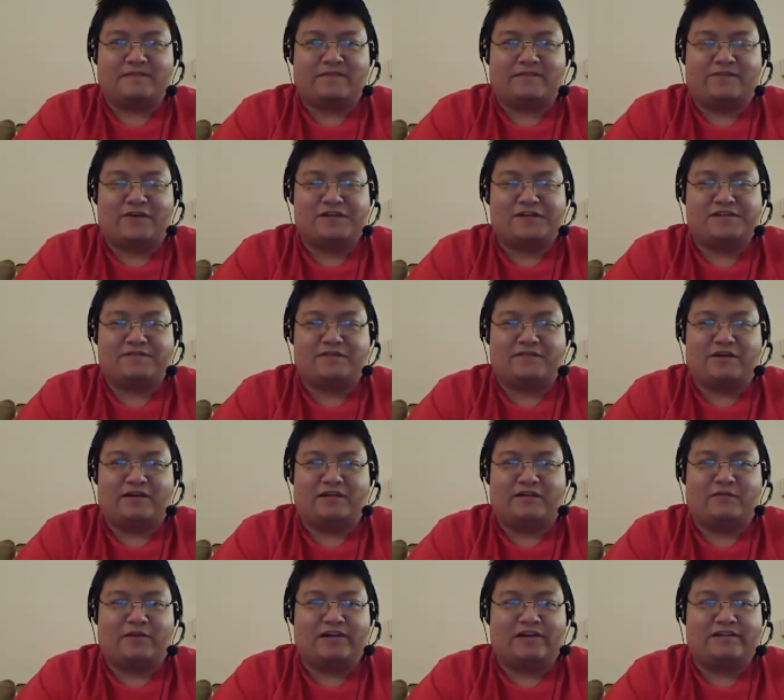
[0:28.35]
First of
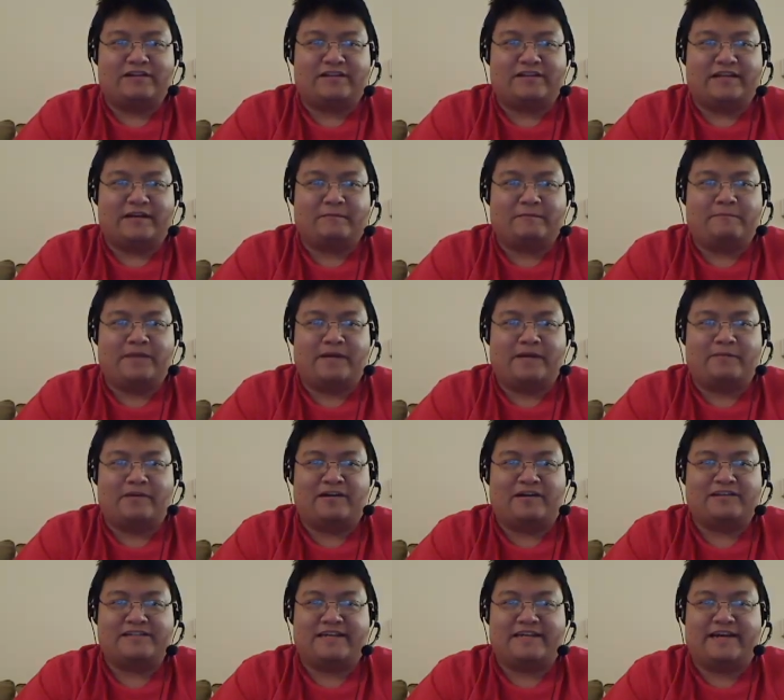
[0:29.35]
all, I wanted to thank Big
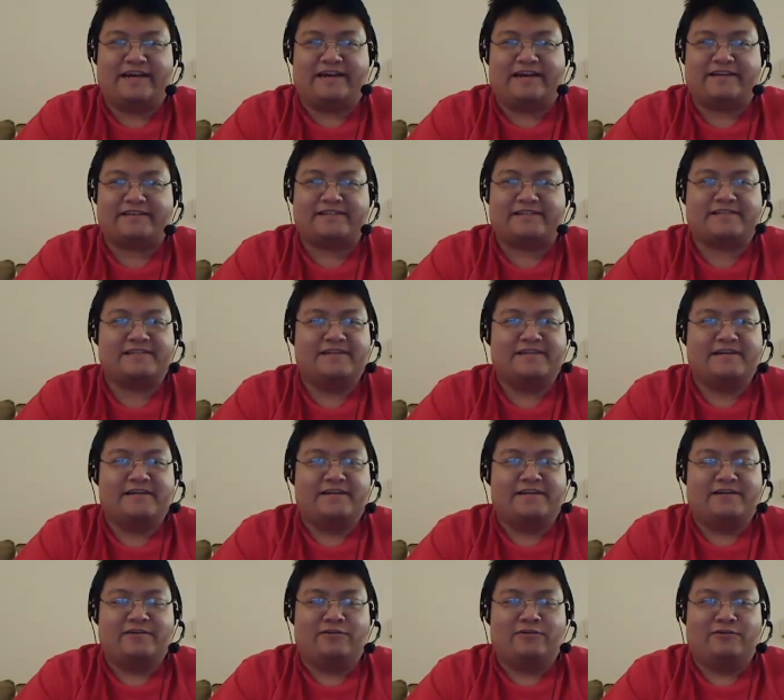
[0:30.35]
Boss X
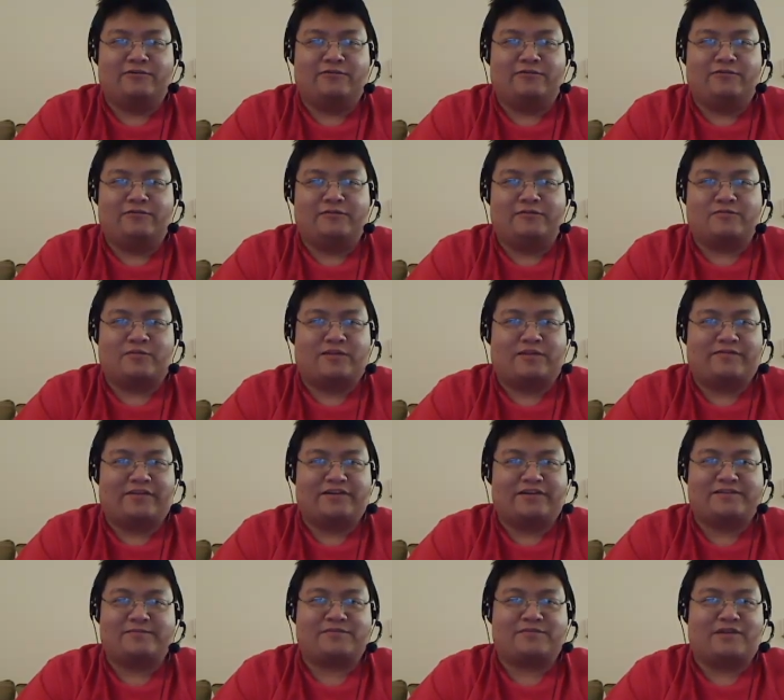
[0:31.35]
who's one of
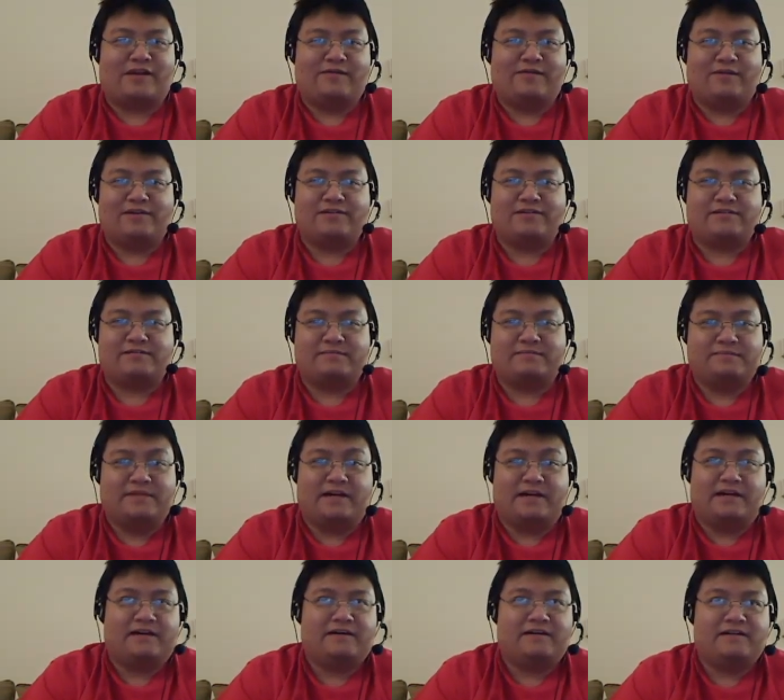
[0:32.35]
our subscribers.
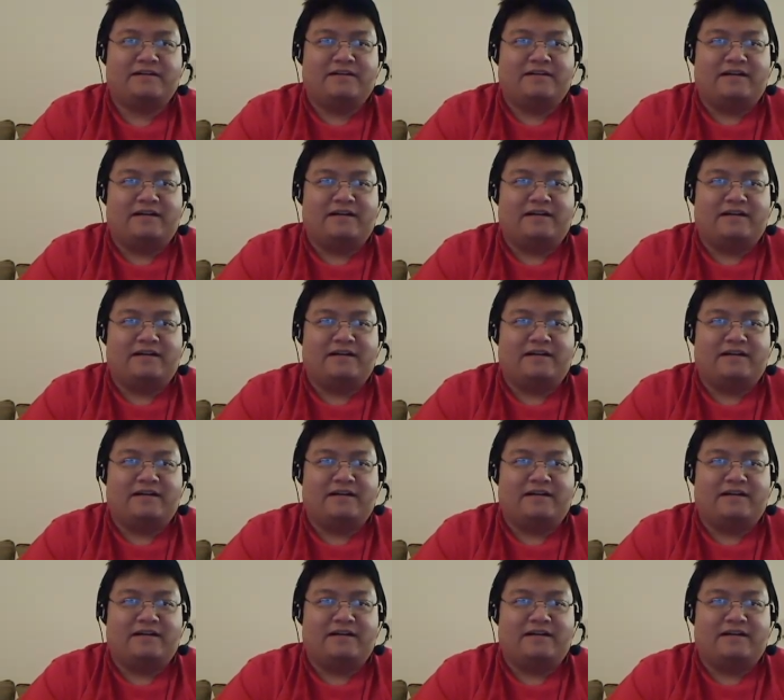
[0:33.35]
Duh.